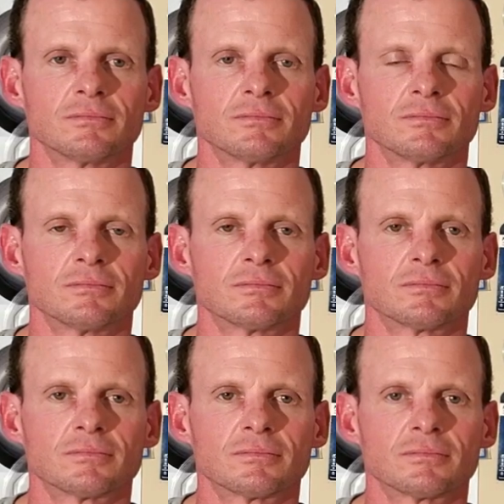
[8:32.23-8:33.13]

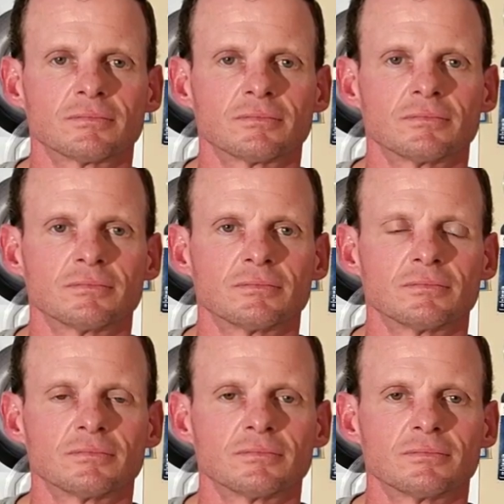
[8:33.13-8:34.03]

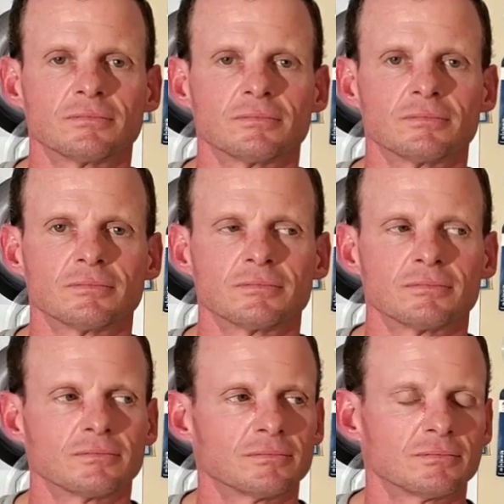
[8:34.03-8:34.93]
The person shown says nothing.